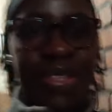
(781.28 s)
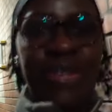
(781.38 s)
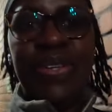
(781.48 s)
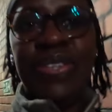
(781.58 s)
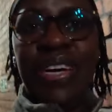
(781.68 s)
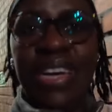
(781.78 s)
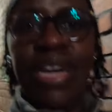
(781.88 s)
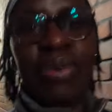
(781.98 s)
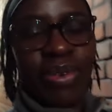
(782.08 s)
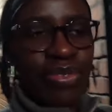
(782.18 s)
So
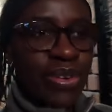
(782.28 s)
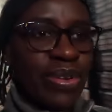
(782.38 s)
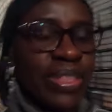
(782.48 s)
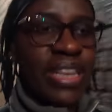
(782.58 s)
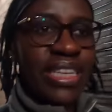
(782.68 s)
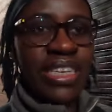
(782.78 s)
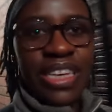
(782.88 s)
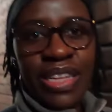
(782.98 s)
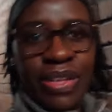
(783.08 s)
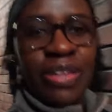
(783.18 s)
I will follow the leader.